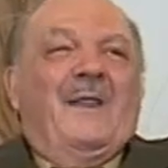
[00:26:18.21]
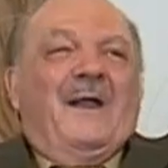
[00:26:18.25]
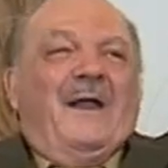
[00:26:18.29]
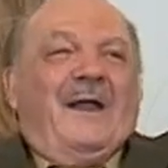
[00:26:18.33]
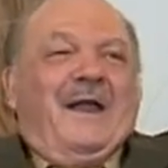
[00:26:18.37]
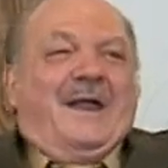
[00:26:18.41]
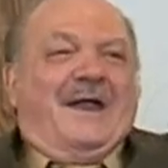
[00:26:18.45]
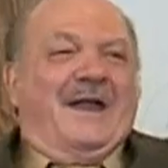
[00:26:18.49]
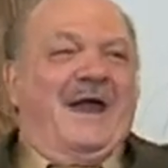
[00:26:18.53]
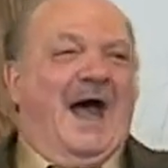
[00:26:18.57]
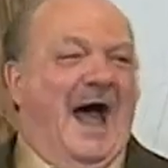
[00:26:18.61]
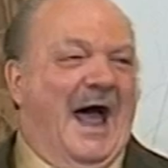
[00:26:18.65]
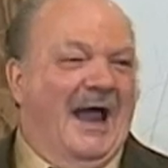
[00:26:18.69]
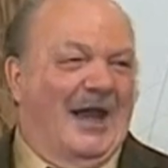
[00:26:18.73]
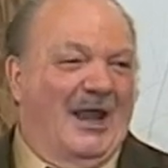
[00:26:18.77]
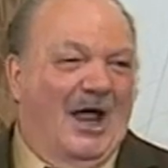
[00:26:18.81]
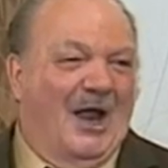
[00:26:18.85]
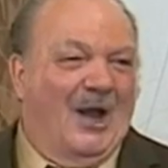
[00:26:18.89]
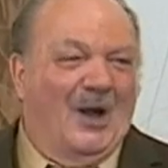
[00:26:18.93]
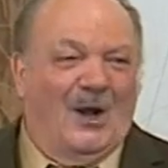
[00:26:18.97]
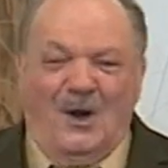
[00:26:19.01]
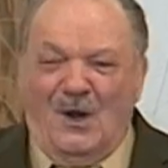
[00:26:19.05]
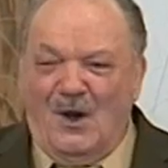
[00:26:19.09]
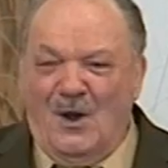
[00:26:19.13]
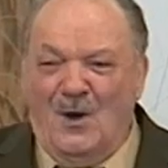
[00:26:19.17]

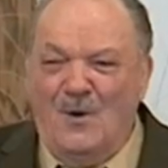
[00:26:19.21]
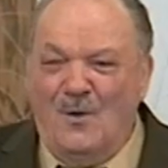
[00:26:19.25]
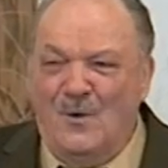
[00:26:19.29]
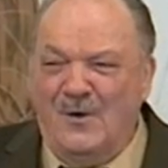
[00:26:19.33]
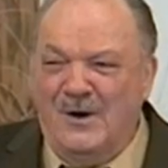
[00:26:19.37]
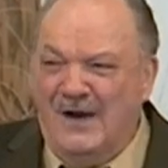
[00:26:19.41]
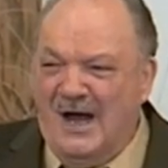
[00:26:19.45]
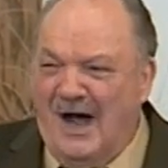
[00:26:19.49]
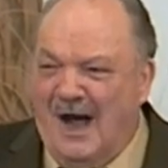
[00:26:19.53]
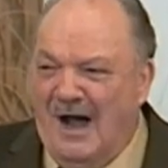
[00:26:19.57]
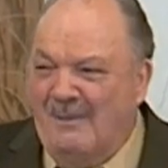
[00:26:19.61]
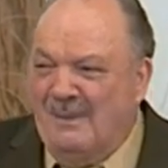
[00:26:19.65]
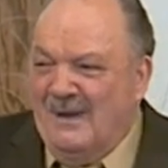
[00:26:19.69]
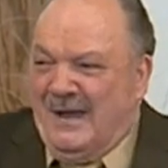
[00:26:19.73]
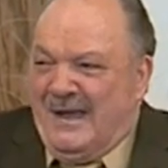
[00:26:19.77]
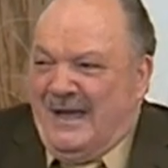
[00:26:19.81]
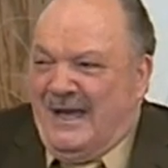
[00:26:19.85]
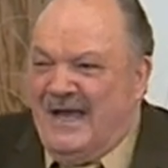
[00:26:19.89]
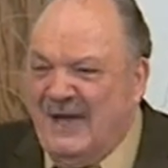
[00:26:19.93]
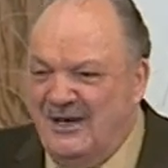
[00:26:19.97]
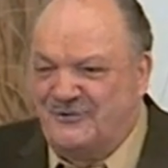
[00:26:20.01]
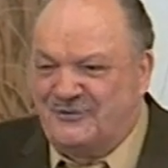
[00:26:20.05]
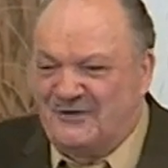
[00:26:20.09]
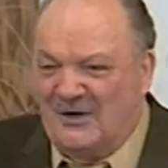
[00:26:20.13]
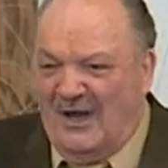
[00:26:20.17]
Hallelujah.
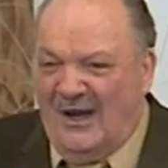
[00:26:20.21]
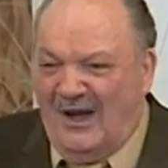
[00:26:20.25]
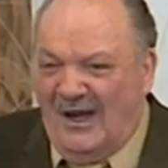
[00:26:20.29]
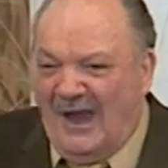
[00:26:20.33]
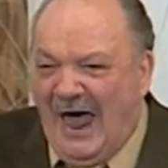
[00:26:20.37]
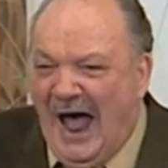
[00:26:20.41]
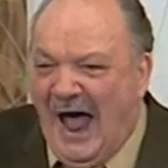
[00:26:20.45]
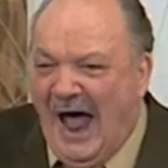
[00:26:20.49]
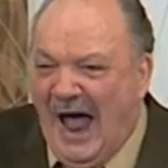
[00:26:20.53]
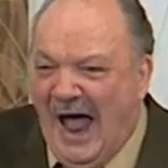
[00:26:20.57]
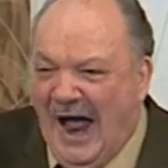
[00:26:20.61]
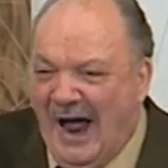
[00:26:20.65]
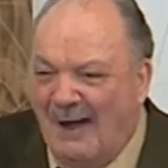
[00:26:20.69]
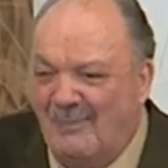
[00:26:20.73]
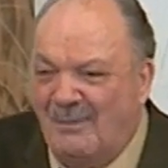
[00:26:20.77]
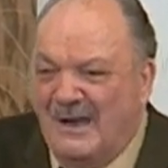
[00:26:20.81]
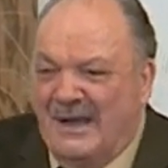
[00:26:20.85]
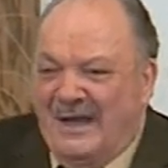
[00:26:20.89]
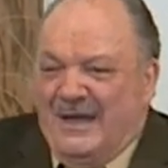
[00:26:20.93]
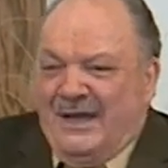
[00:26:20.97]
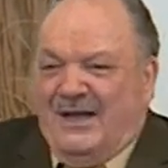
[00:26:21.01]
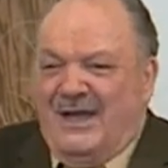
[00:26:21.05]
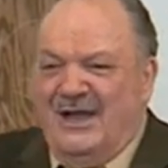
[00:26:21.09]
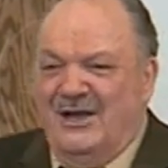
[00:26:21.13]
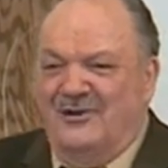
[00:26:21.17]
He's alive.
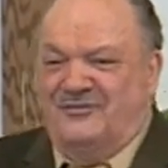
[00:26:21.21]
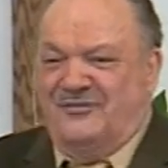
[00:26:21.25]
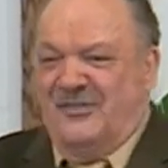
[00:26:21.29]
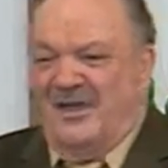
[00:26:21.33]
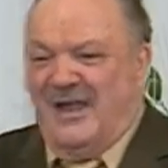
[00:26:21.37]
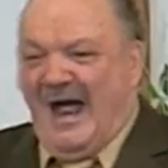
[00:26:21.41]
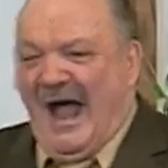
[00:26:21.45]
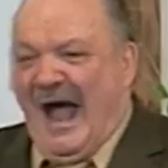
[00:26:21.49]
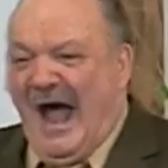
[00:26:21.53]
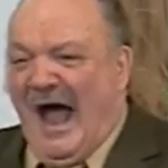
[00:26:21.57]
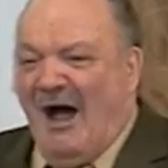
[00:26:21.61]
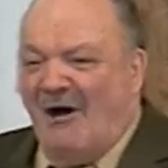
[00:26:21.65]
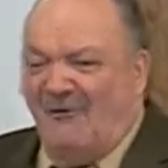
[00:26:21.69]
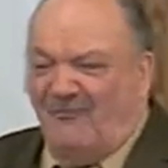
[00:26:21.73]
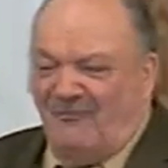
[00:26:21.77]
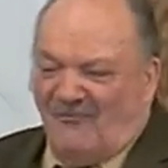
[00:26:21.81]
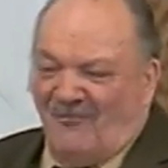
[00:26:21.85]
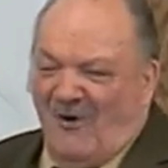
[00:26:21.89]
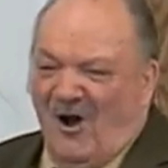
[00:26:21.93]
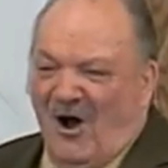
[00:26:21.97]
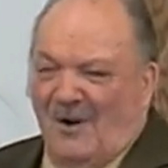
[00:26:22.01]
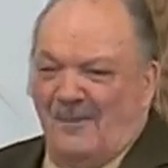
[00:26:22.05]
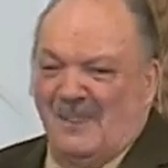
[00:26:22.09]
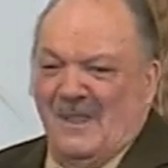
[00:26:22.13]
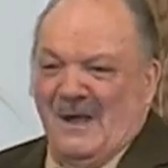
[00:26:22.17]
He's the
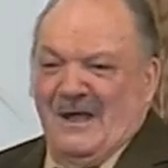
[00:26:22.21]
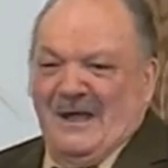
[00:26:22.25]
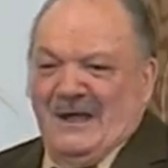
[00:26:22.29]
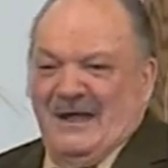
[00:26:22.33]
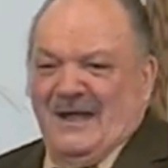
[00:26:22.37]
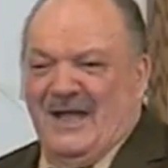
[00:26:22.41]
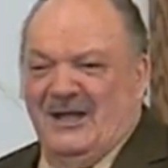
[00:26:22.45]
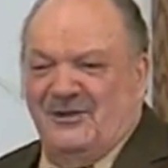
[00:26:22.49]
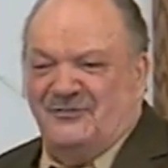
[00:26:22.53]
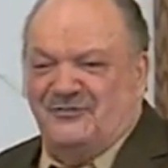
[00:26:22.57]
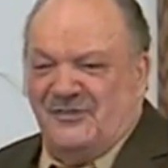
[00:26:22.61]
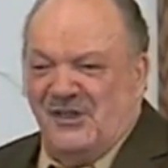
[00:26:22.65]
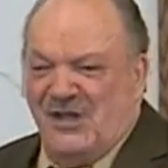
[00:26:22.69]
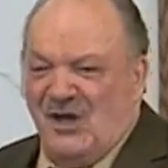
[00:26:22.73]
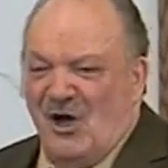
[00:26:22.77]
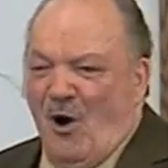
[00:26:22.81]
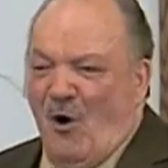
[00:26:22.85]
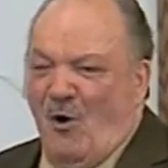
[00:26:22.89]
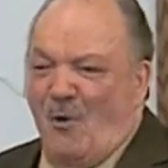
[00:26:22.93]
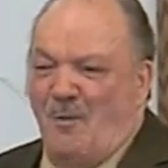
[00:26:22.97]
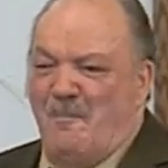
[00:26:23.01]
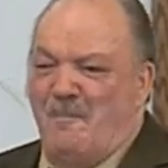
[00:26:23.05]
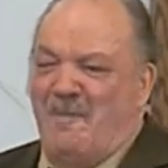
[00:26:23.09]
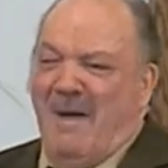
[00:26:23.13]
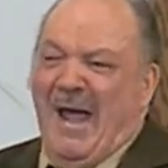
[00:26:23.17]
Alpha. He's the
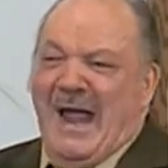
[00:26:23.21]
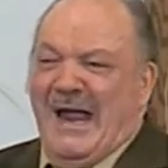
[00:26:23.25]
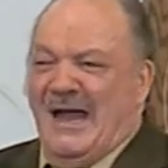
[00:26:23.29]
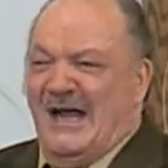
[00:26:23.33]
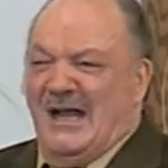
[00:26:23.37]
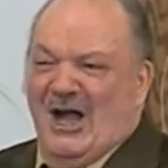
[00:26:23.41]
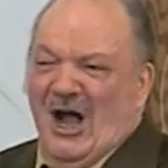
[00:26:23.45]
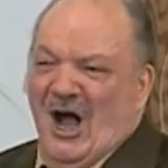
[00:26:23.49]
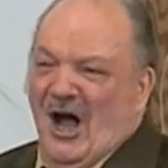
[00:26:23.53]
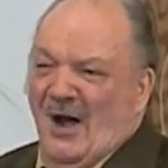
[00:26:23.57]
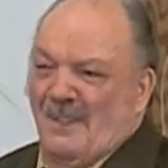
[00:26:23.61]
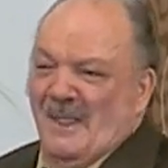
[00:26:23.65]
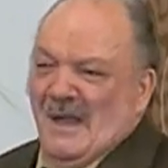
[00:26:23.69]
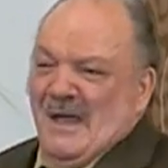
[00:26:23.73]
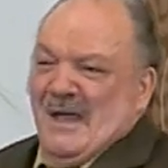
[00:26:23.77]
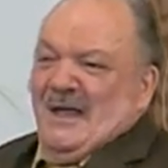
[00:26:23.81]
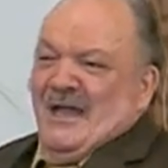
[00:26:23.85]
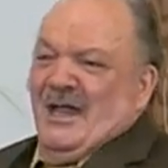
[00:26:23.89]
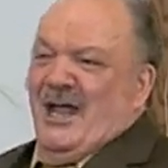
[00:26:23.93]
Omega.